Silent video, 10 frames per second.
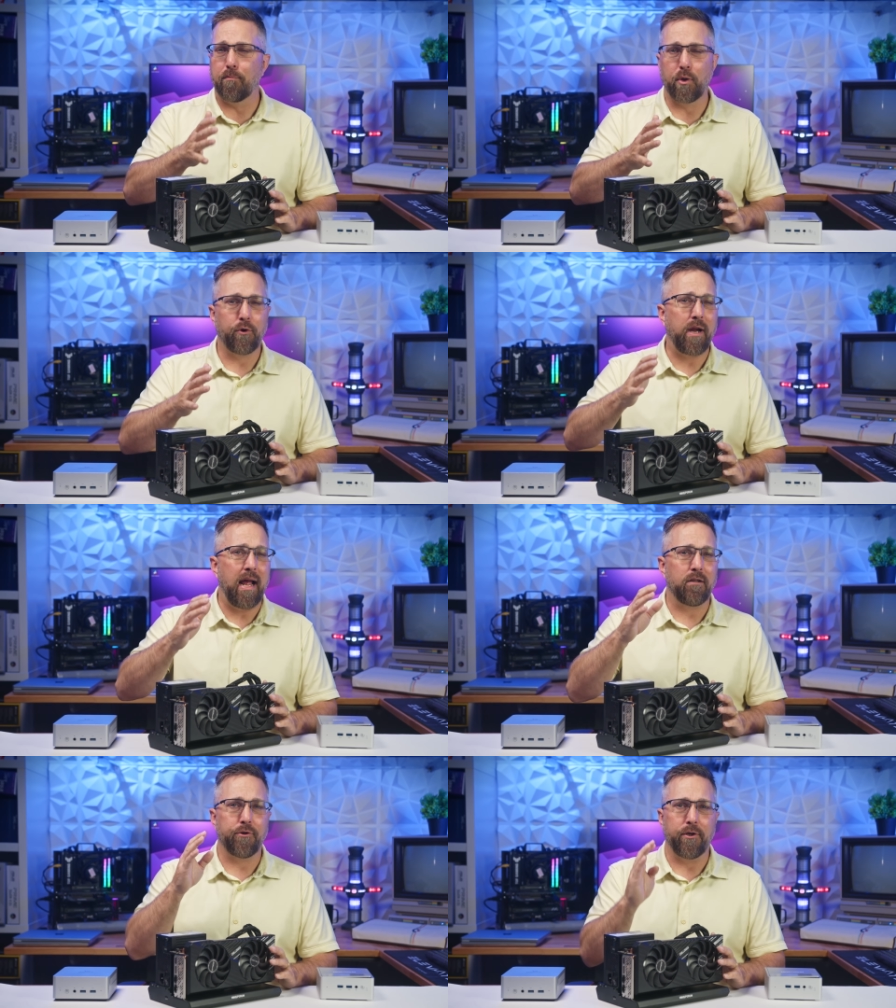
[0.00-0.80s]
blur
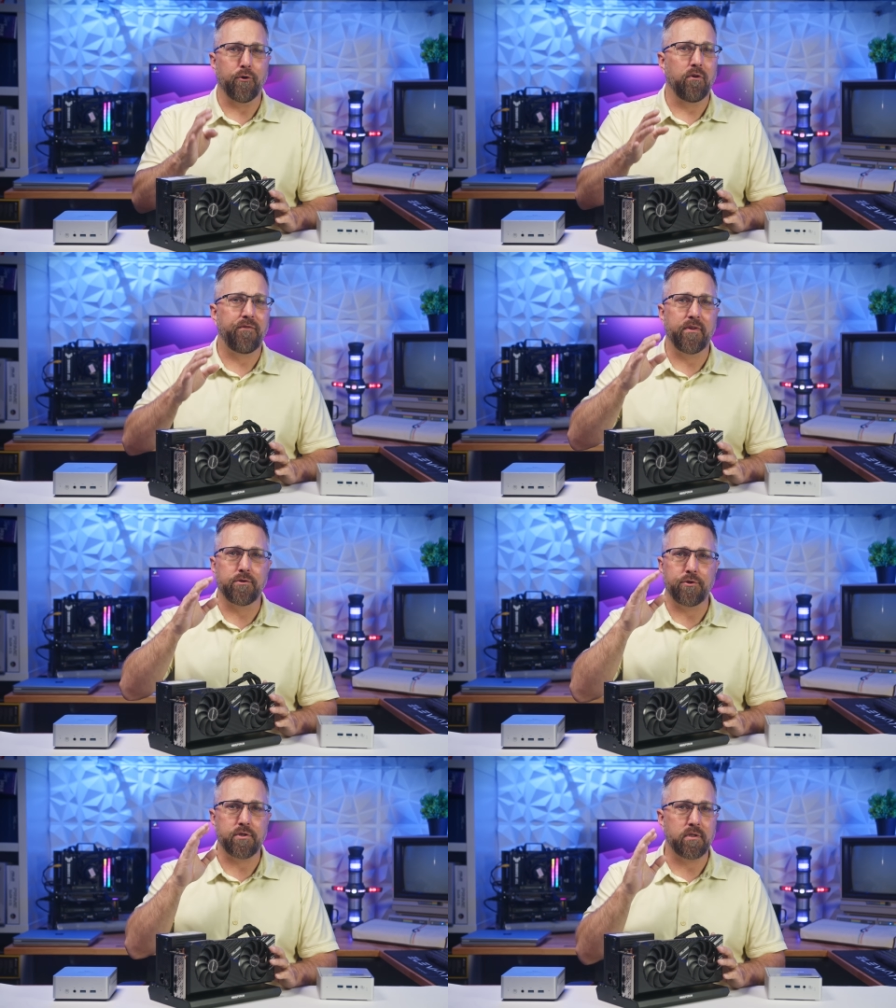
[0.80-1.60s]
gallery neural
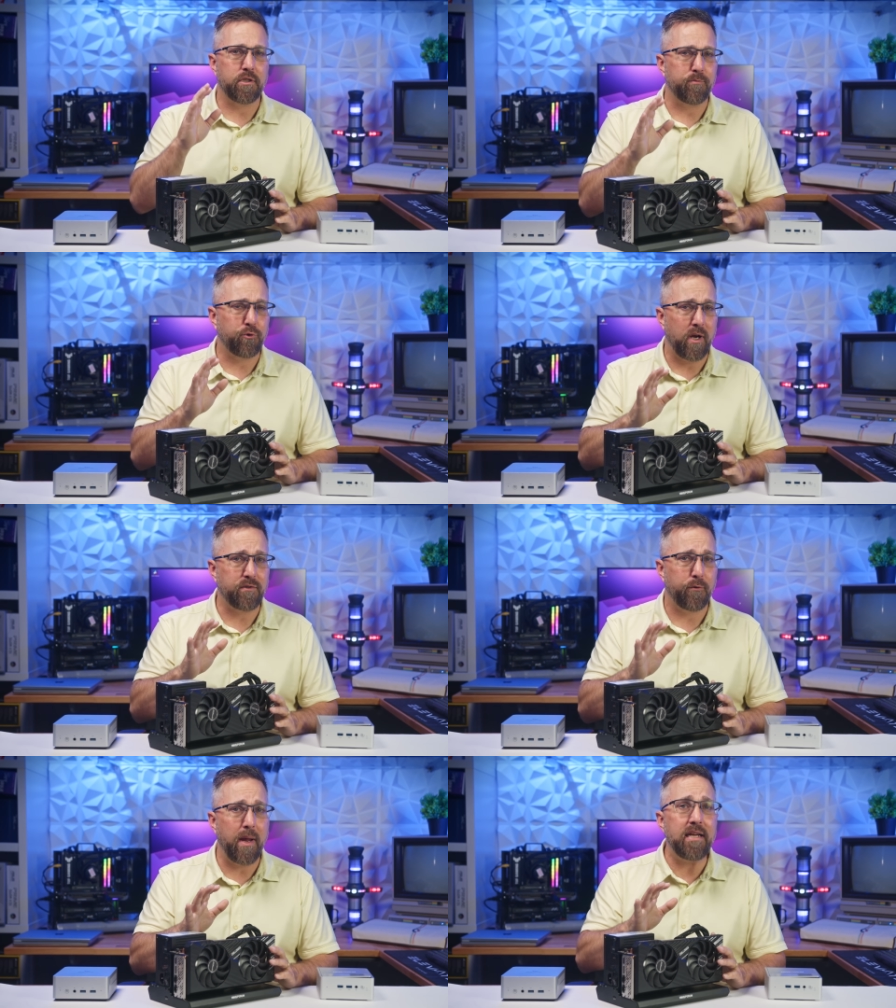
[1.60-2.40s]
filters and some
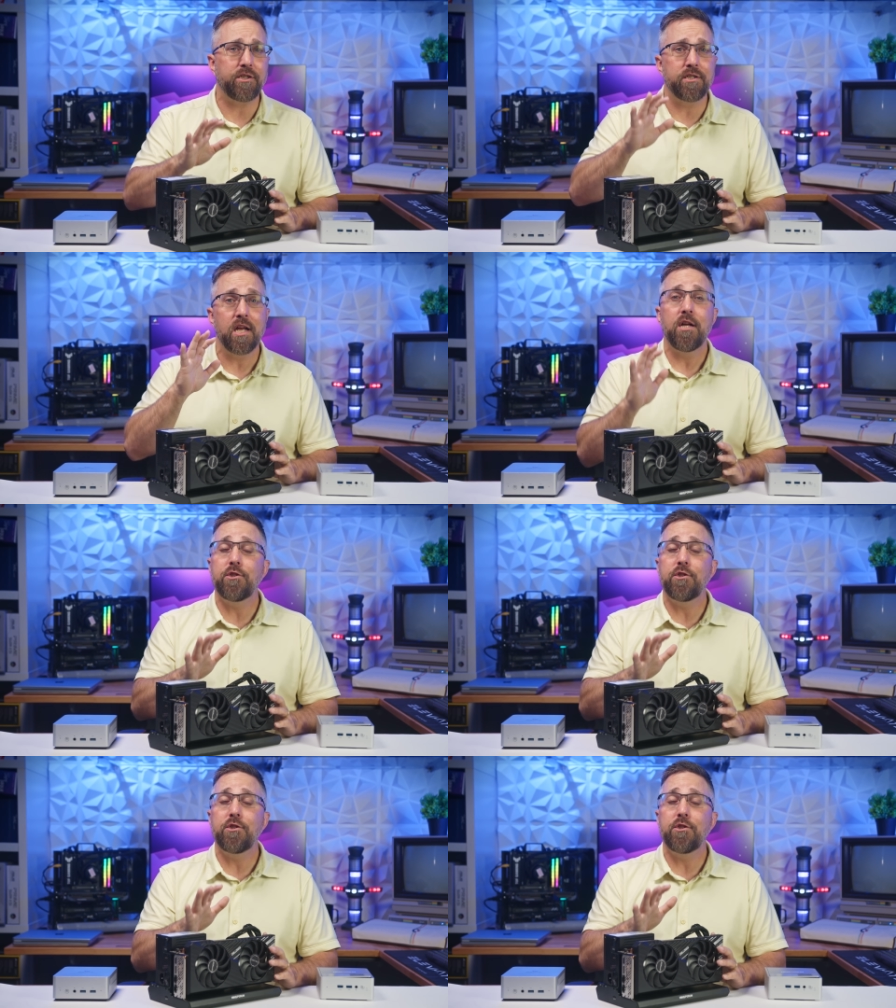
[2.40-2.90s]
transformations